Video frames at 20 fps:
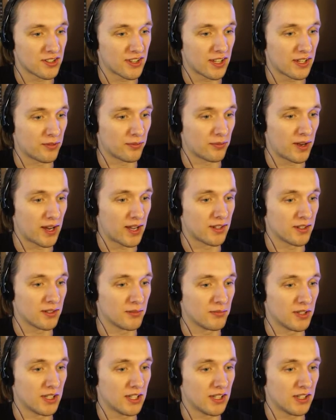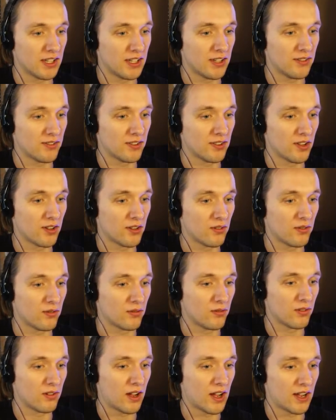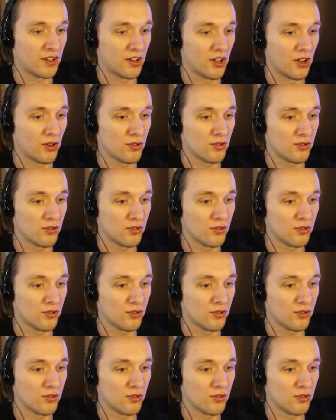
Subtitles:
like randomly, even though I know who